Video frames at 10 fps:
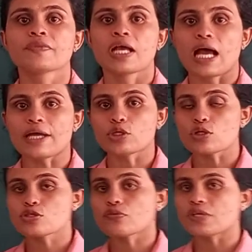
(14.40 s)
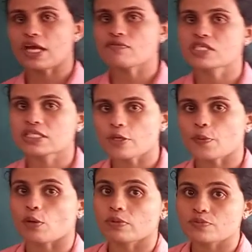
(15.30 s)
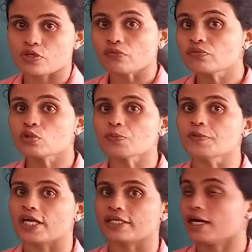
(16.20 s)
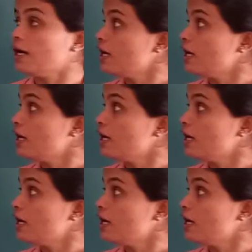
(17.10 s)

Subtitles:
and also we have seen the problems of group data.